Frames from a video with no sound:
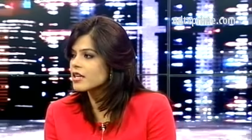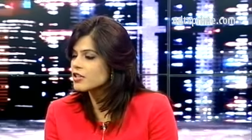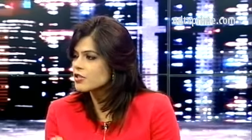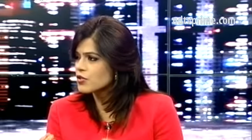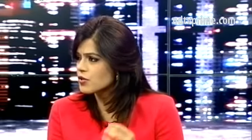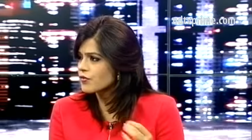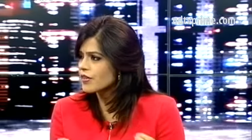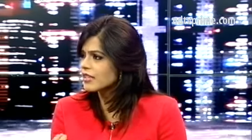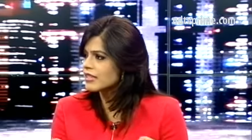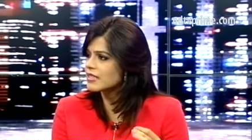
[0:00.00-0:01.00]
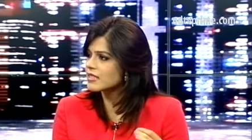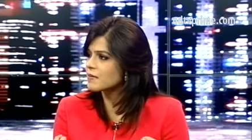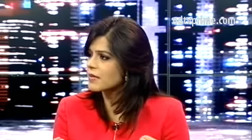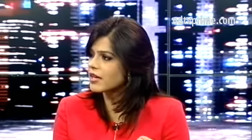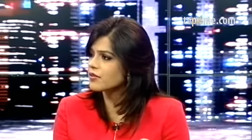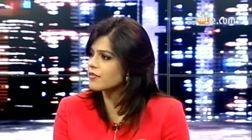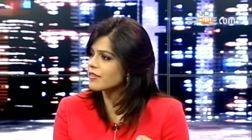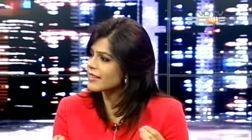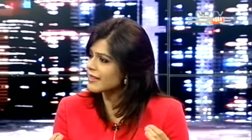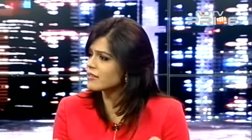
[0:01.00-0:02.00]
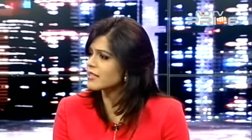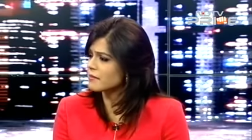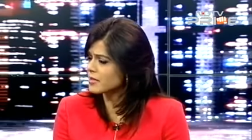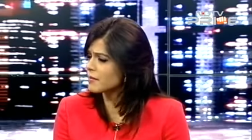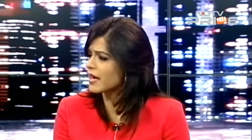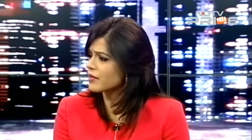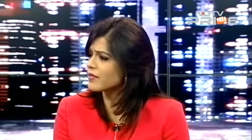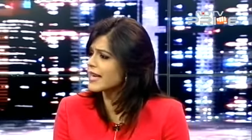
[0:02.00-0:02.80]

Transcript: So do you feel these are some kind of